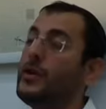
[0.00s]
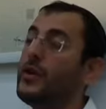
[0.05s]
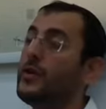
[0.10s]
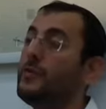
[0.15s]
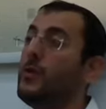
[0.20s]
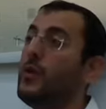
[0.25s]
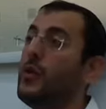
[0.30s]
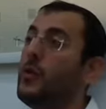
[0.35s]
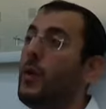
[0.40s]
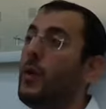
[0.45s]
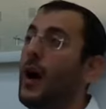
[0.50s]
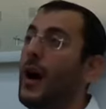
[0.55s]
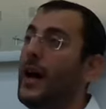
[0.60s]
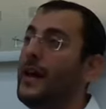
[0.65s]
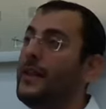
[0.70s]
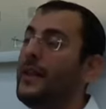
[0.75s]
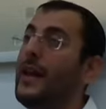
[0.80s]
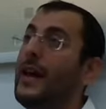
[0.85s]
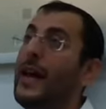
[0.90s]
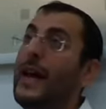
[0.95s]
which is more
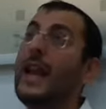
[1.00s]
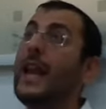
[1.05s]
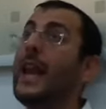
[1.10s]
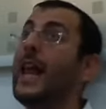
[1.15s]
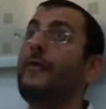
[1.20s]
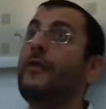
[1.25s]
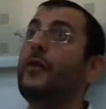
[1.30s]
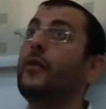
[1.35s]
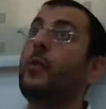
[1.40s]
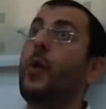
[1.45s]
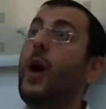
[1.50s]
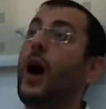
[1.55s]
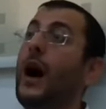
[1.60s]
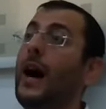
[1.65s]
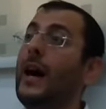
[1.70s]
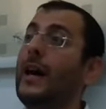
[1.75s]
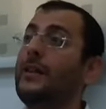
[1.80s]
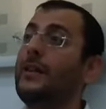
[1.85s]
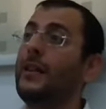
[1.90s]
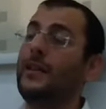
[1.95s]
wide, 11
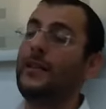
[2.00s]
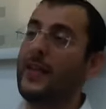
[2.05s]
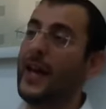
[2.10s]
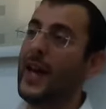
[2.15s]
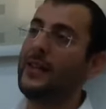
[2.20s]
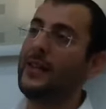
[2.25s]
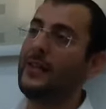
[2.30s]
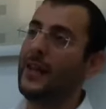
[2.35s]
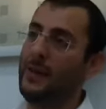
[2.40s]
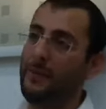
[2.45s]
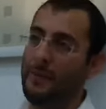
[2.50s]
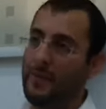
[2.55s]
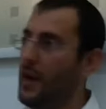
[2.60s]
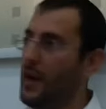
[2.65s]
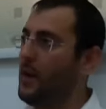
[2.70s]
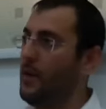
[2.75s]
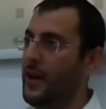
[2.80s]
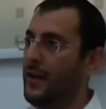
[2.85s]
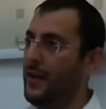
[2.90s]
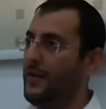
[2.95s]
wide and 10 deep,
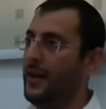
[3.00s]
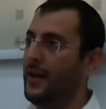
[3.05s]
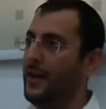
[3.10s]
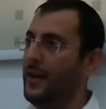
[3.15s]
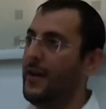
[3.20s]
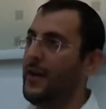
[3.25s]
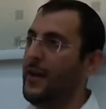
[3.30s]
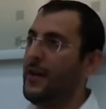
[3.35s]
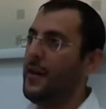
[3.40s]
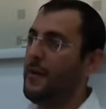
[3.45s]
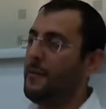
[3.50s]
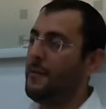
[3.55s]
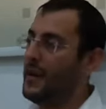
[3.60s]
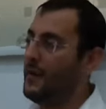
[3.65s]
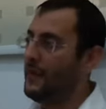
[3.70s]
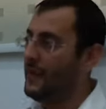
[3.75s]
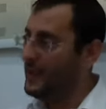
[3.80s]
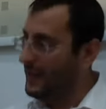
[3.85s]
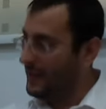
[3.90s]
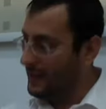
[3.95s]
no hevel. But
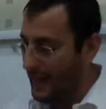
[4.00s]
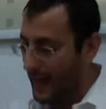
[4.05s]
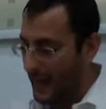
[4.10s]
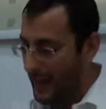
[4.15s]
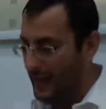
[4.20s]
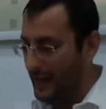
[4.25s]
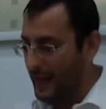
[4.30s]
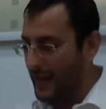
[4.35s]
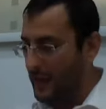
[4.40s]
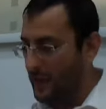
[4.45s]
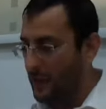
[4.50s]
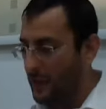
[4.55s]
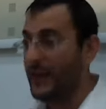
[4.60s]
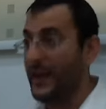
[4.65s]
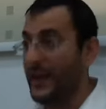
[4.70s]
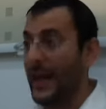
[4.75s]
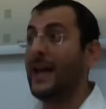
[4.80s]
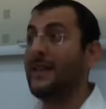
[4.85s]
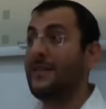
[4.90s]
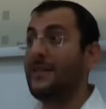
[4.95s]
if it's exactly equal,
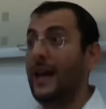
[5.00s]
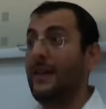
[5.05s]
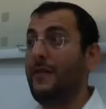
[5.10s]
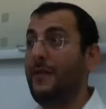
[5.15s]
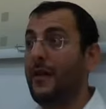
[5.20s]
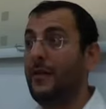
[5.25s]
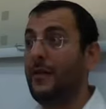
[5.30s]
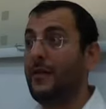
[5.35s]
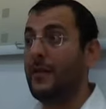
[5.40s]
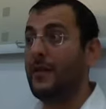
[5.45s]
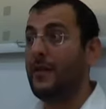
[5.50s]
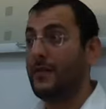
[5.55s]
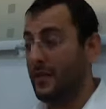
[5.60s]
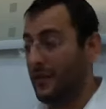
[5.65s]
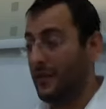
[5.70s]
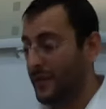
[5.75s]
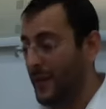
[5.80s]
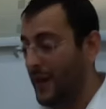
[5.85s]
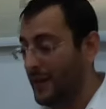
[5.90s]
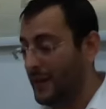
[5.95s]
it has hevel. So
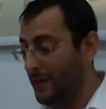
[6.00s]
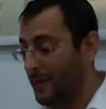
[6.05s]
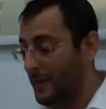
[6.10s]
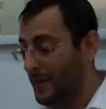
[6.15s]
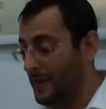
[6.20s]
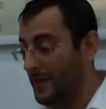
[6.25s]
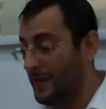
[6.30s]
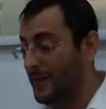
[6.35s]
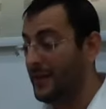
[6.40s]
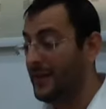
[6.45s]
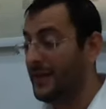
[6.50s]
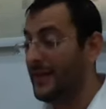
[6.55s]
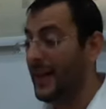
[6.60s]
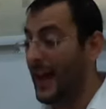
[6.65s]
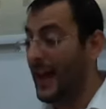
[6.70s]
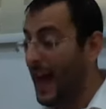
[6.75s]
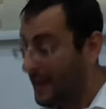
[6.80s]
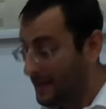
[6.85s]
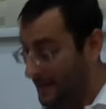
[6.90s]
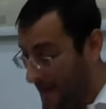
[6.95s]
the first opinion is, is
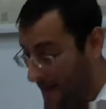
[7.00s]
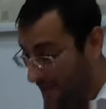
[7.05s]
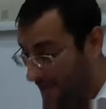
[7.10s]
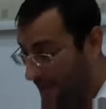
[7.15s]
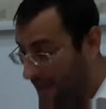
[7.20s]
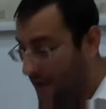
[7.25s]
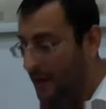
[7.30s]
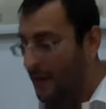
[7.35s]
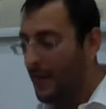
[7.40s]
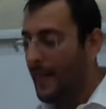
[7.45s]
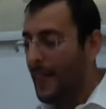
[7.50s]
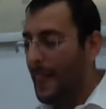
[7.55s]
that it has hevel.